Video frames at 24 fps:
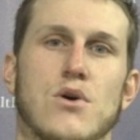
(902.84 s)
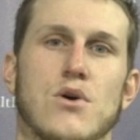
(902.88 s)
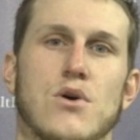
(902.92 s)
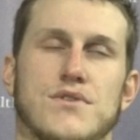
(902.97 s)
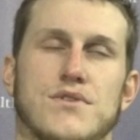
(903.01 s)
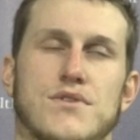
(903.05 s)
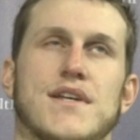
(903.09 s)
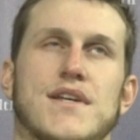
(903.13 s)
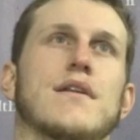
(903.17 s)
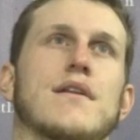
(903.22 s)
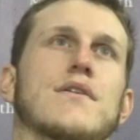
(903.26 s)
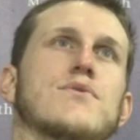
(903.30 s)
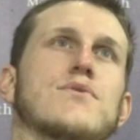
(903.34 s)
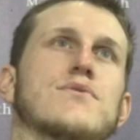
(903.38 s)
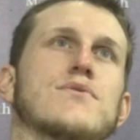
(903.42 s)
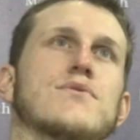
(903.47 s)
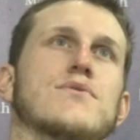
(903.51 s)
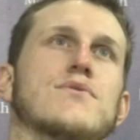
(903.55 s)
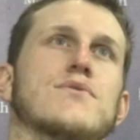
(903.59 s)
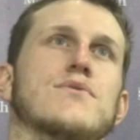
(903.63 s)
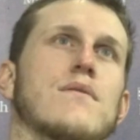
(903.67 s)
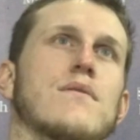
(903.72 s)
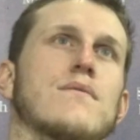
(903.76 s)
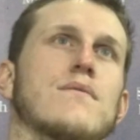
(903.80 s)
who's in and
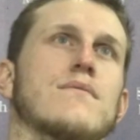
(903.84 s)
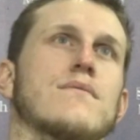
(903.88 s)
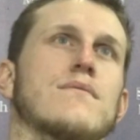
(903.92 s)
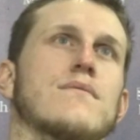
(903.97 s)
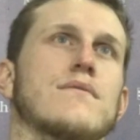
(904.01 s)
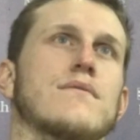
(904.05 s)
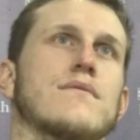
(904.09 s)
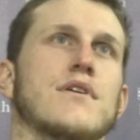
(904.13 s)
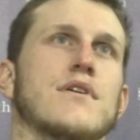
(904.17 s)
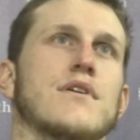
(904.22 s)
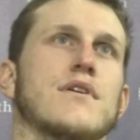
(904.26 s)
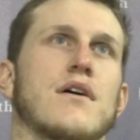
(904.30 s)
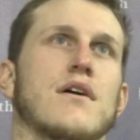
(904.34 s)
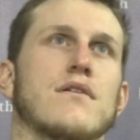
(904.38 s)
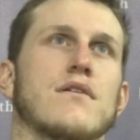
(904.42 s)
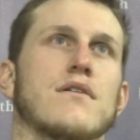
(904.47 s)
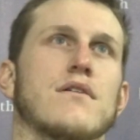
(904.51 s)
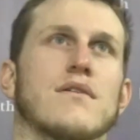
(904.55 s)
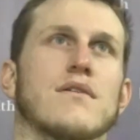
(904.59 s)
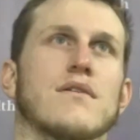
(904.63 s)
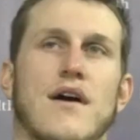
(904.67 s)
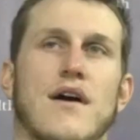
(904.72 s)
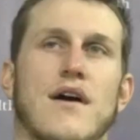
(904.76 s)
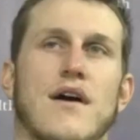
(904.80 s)
who's out. You know,
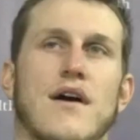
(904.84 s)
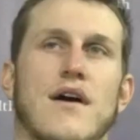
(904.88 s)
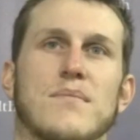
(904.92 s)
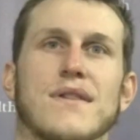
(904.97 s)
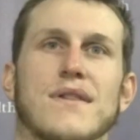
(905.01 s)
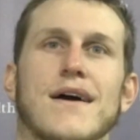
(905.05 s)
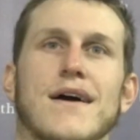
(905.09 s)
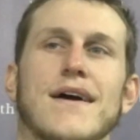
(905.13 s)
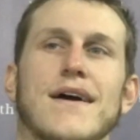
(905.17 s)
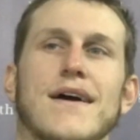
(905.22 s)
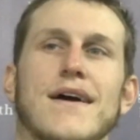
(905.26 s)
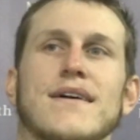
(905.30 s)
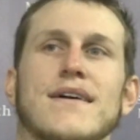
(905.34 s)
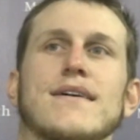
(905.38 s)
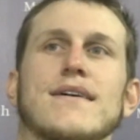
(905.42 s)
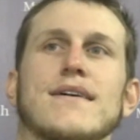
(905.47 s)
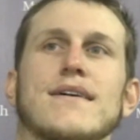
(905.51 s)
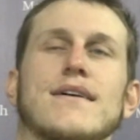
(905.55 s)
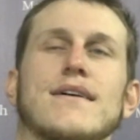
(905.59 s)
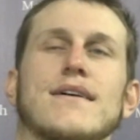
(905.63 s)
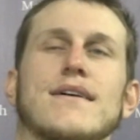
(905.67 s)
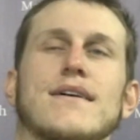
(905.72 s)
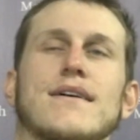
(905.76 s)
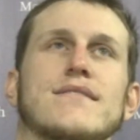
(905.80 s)
whether I play
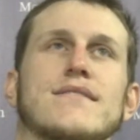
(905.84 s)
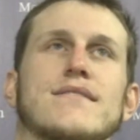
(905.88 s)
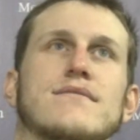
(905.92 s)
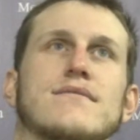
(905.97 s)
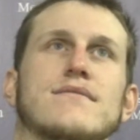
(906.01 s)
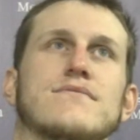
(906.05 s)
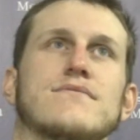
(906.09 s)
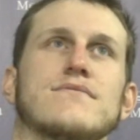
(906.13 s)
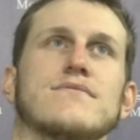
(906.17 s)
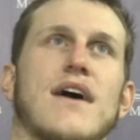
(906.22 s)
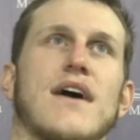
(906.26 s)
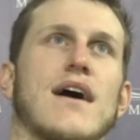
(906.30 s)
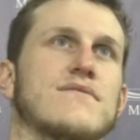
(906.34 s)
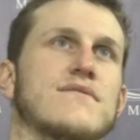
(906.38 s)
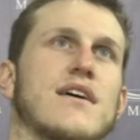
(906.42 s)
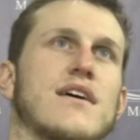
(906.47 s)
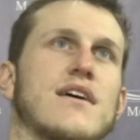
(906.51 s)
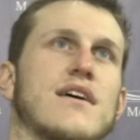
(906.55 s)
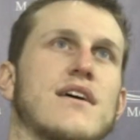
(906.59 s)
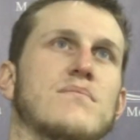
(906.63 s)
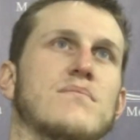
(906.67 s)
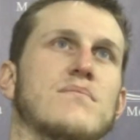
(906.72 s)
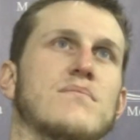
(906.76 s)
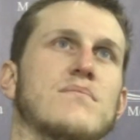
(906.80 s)

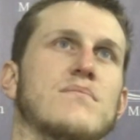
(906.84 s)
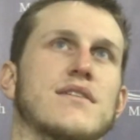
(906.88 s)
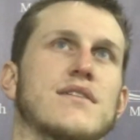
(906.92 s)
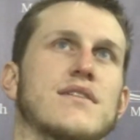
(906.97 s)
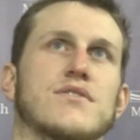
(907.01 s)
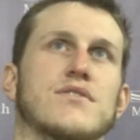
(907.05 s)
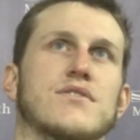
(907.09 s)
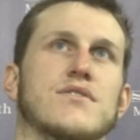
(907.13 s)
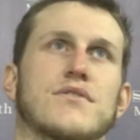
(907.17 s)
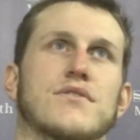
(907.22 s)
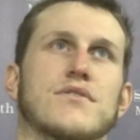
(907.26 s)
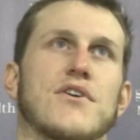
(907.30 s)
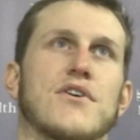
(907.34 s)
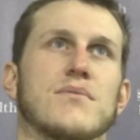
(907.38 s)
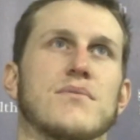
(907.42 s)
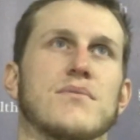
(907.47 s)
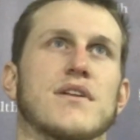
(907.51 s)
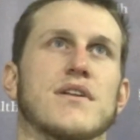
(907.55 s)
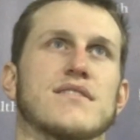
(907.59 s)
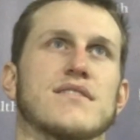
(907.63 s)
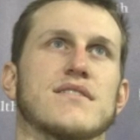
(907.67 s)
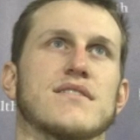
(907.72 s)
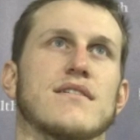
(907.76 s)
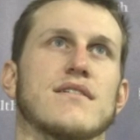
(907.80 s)
5, 10 minutes or 30
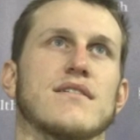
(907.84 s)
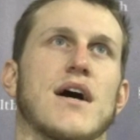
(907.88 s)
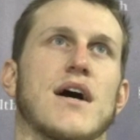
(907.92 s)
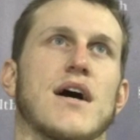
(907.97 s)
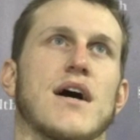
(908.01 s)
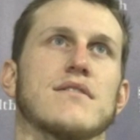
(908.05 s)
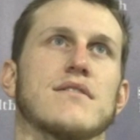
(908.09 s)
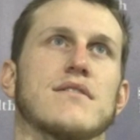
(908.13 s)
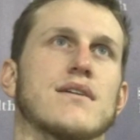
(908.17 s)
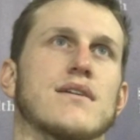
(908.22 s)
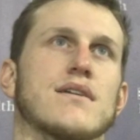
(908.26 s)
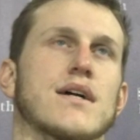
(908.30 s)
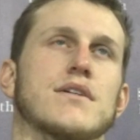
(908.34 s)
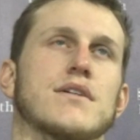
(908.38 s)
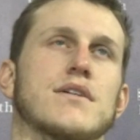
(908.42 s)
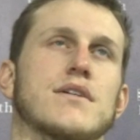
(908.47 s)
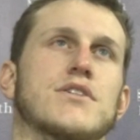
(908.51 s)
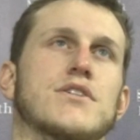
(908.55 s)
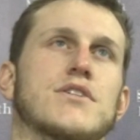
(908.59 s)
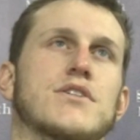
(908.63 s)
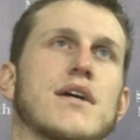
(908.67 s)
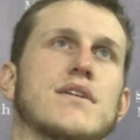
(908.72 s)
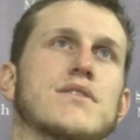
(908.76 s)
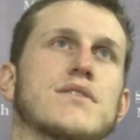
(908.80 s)
minutes, it doesn't matter. It's not
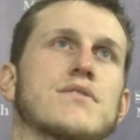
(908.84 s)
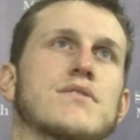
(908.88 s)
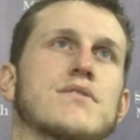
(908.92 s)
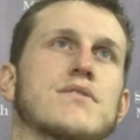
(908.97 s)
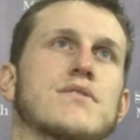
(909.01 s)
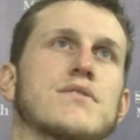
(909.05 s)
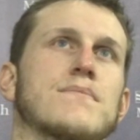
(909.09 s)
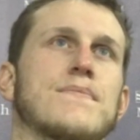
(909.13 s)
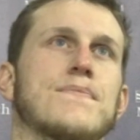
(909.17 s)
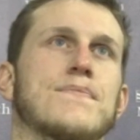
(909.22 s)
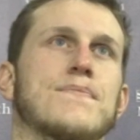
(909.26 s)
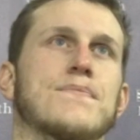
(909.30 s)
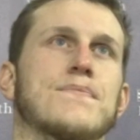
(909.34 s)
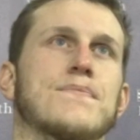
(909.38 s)
going to change.